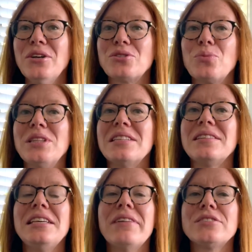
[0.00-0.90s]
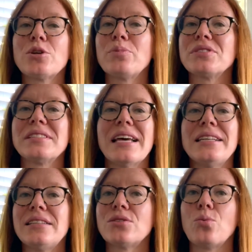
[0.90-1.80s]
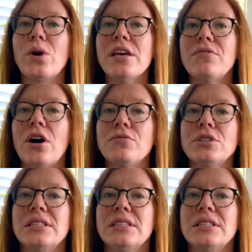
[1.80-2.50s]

So when the Levites are presented as a wave offering,